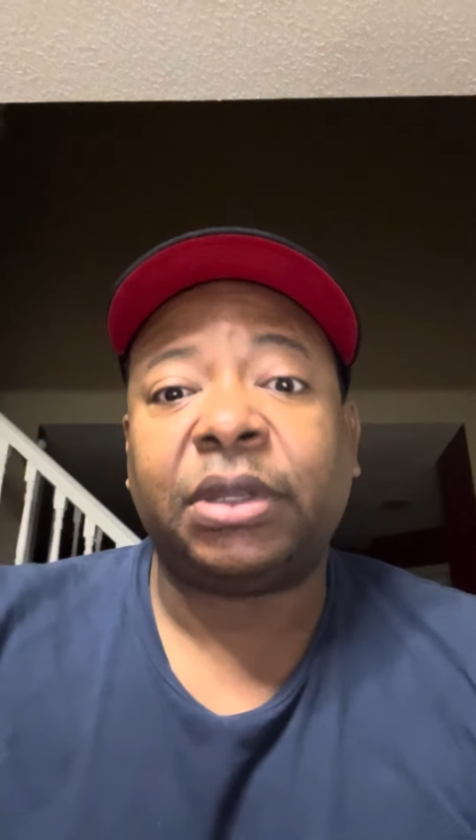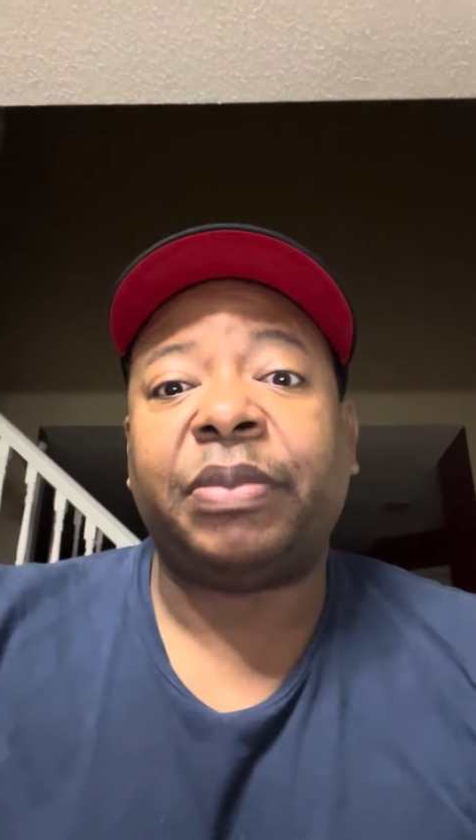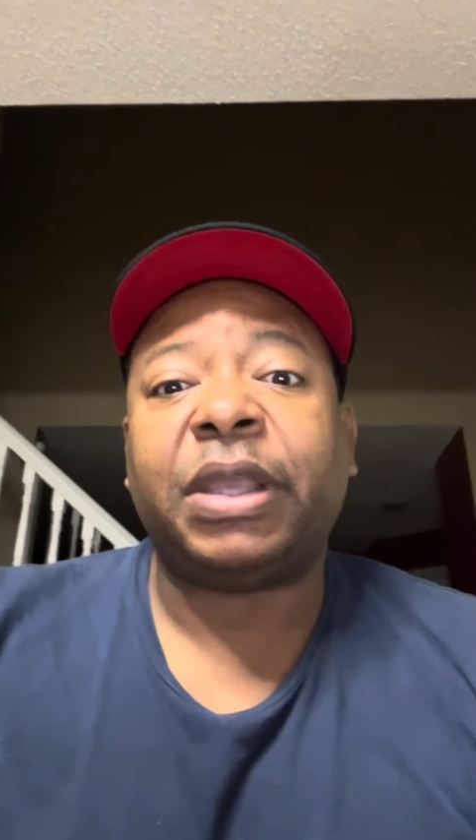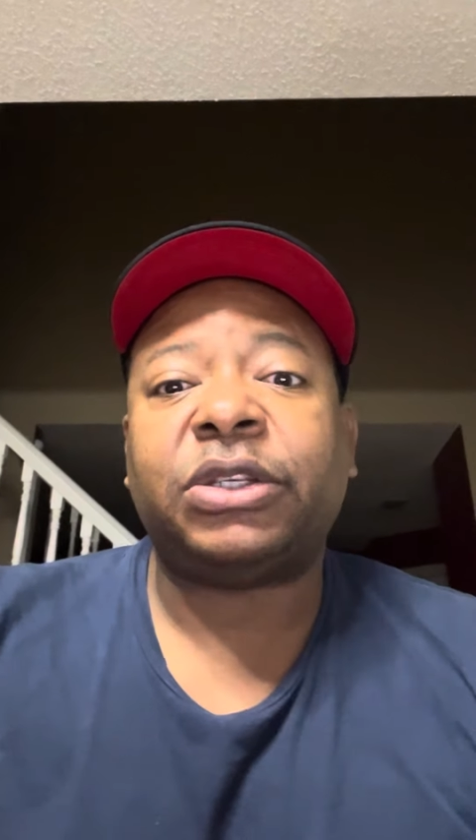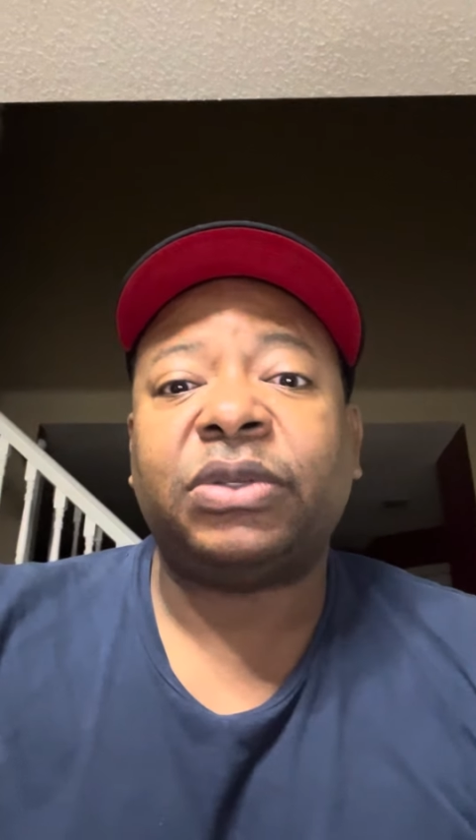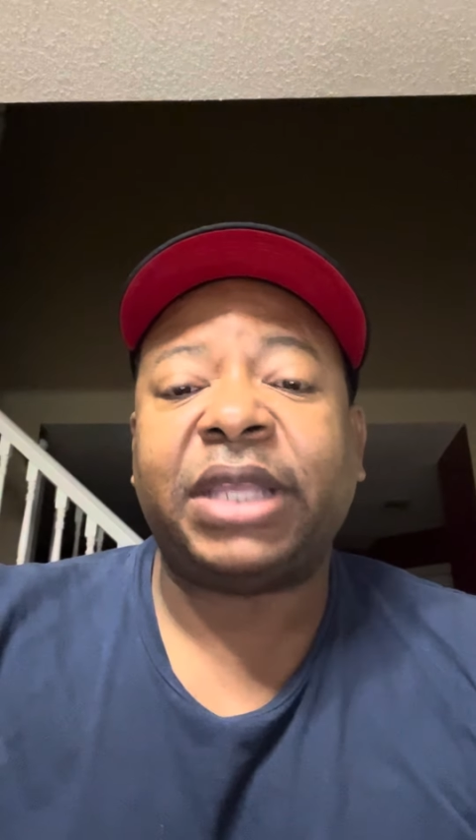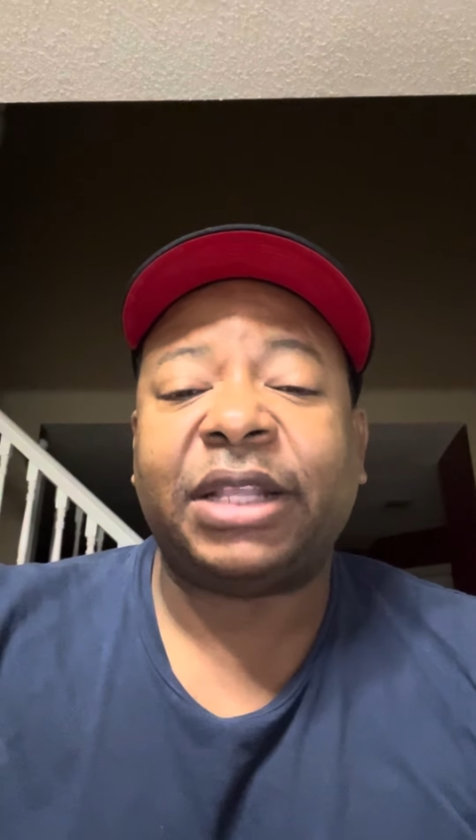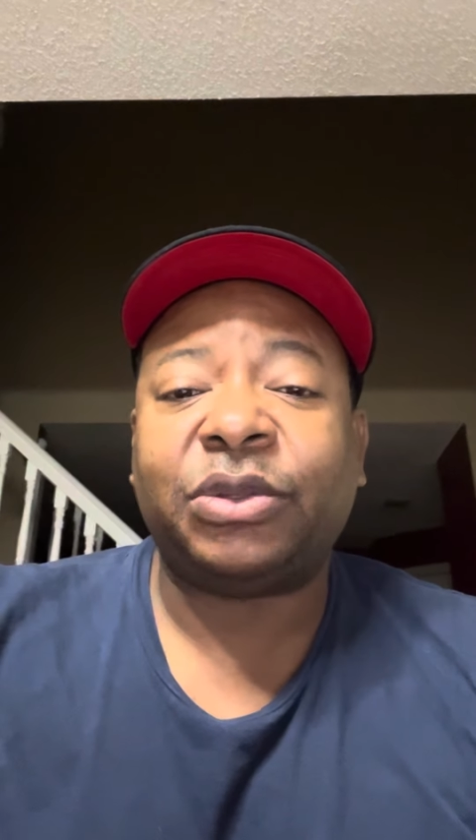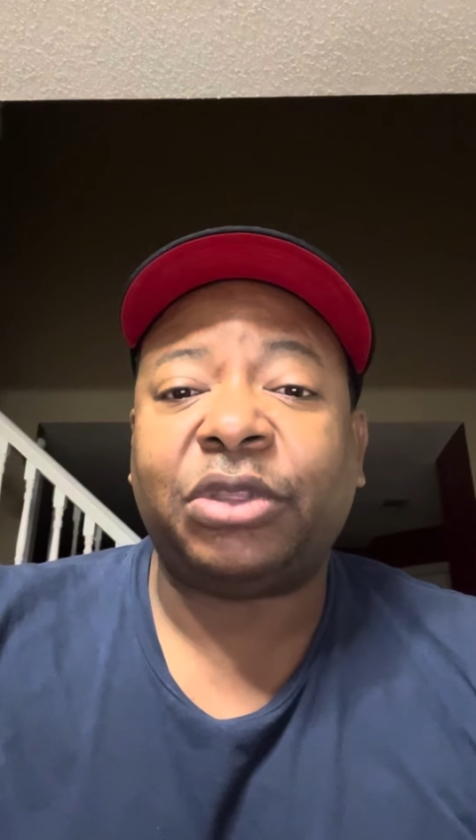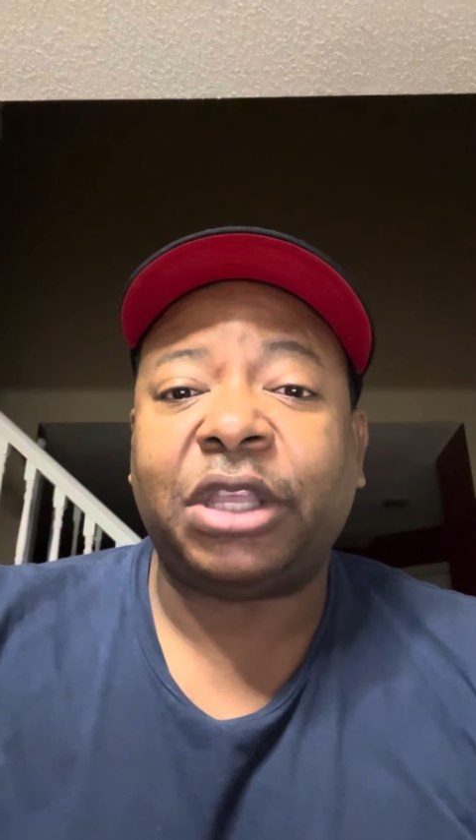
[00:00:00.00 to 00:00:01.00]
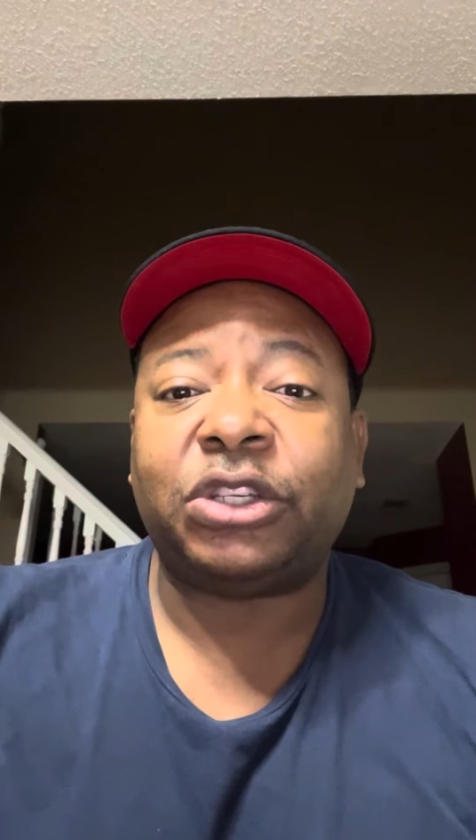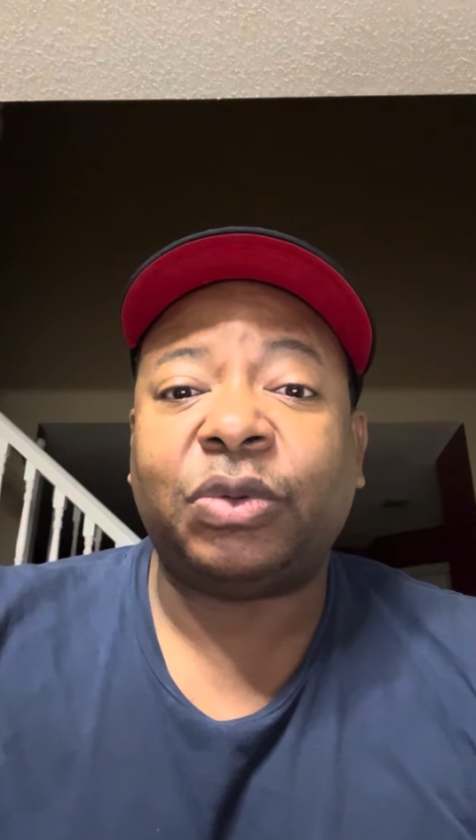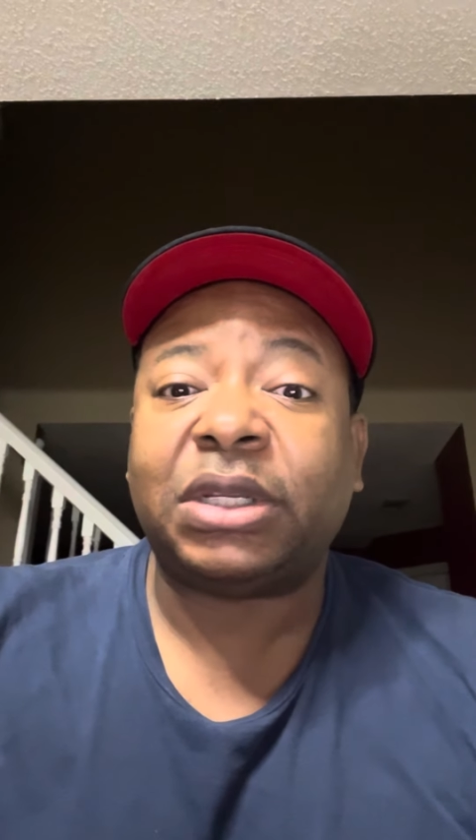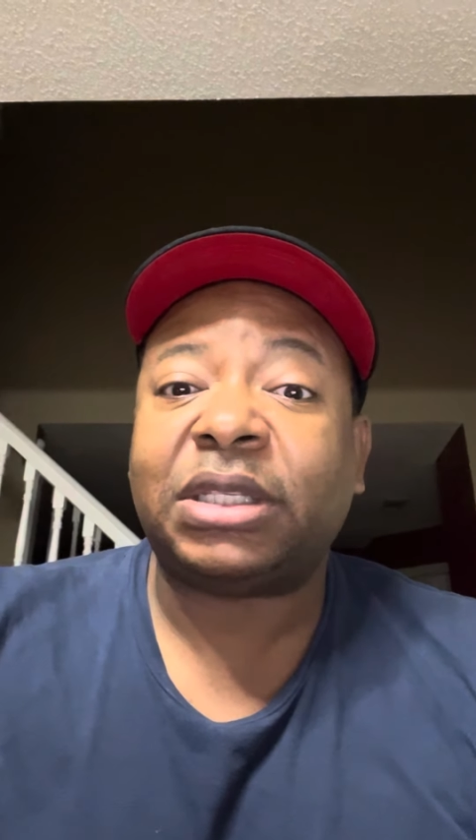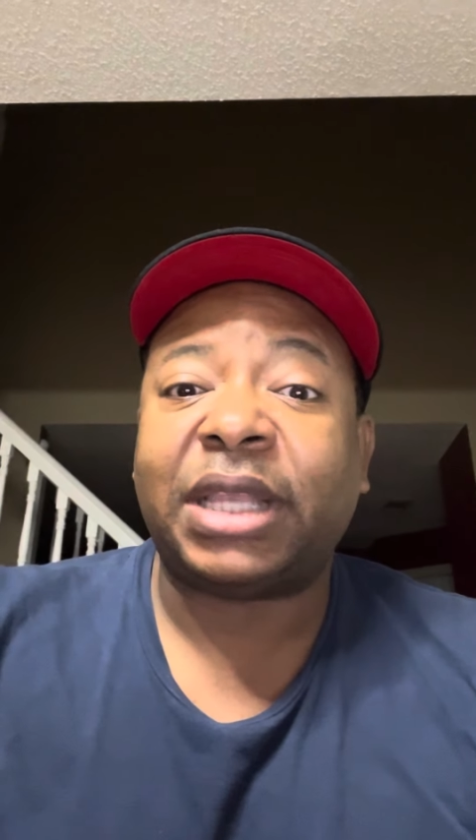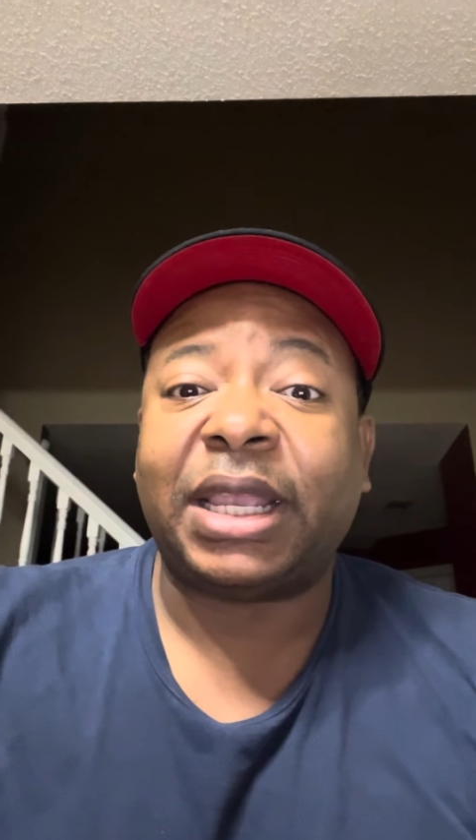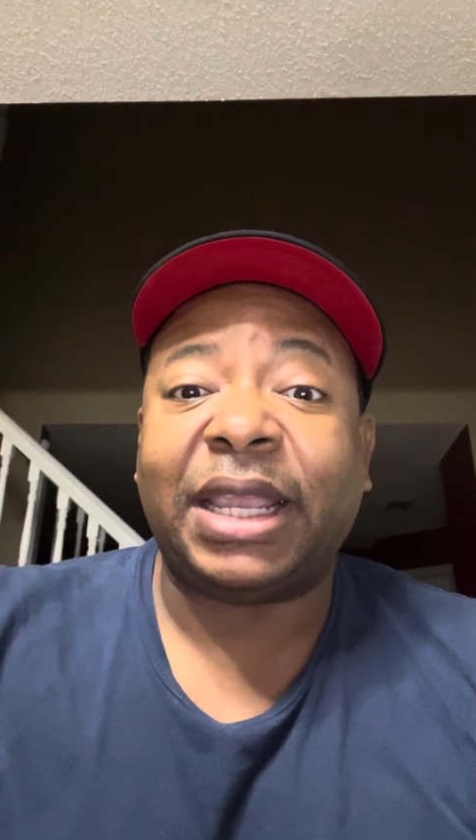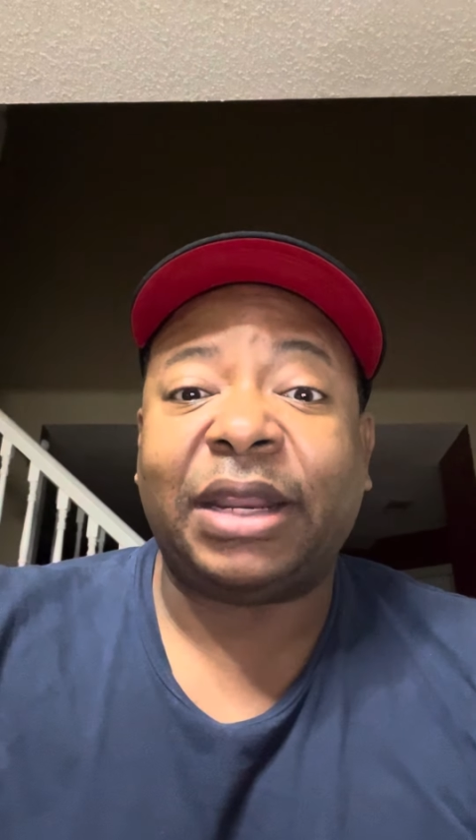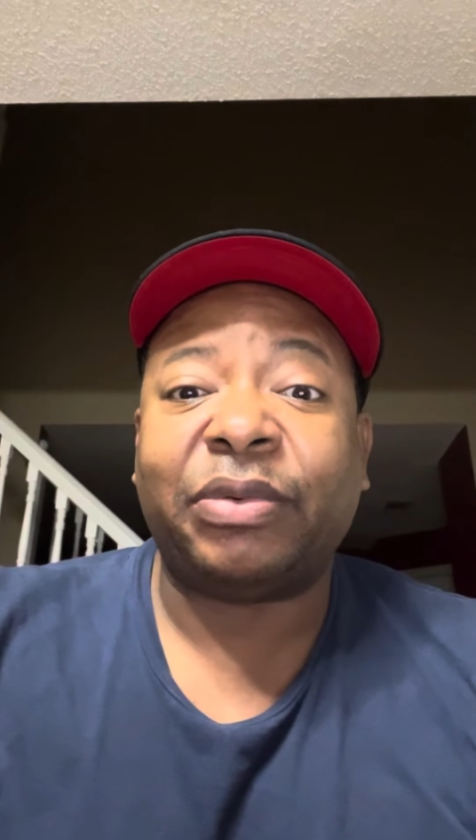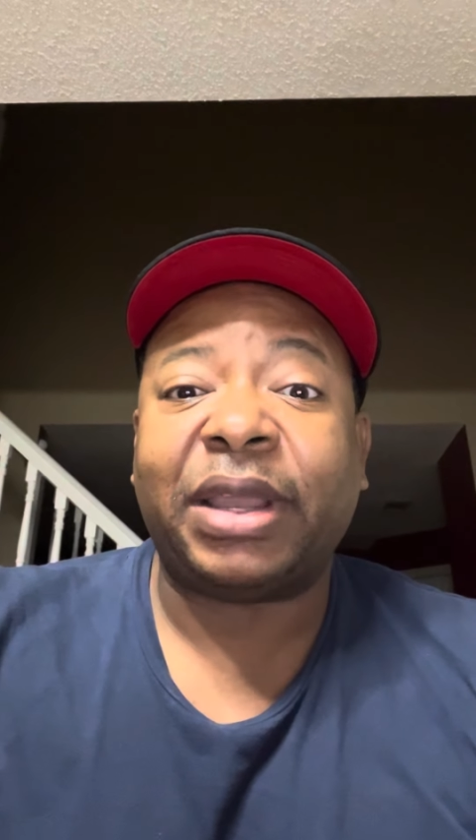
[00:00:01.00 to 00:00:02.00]
It makes you say and do things you want to say
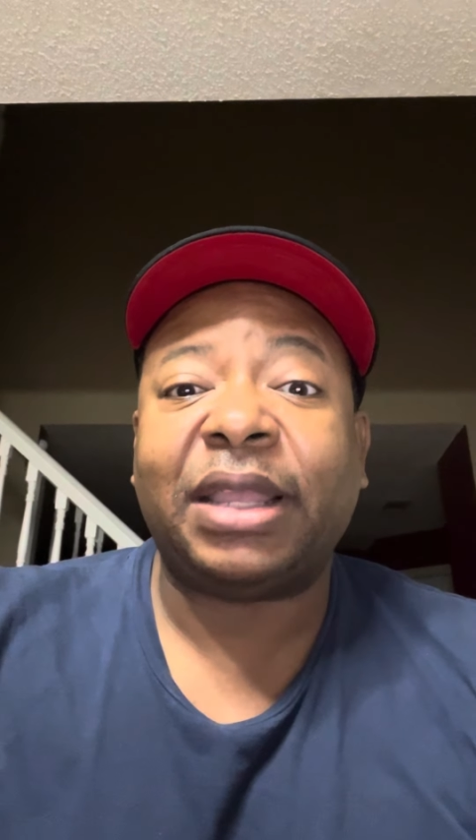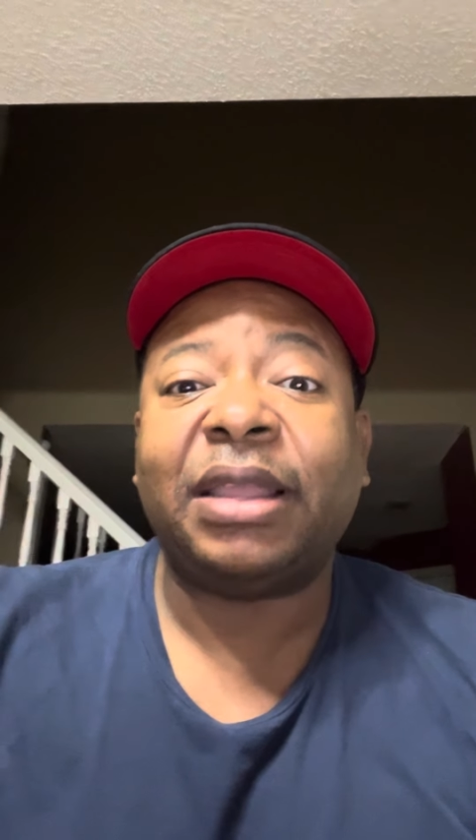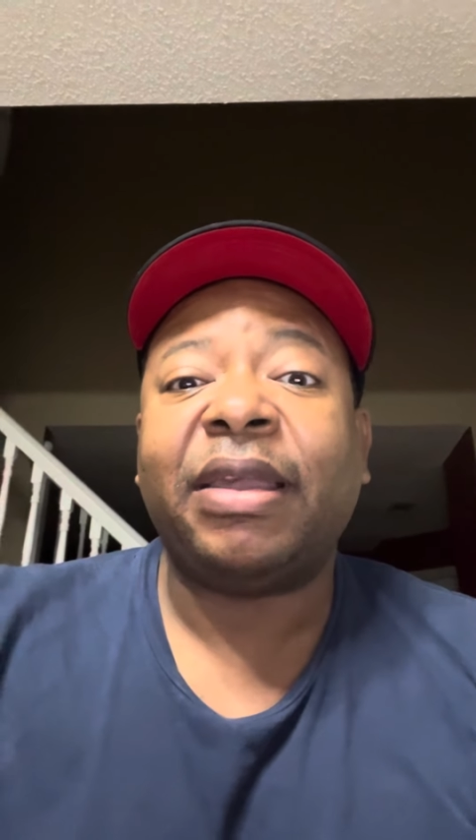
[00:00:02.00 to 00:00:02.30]
anyway.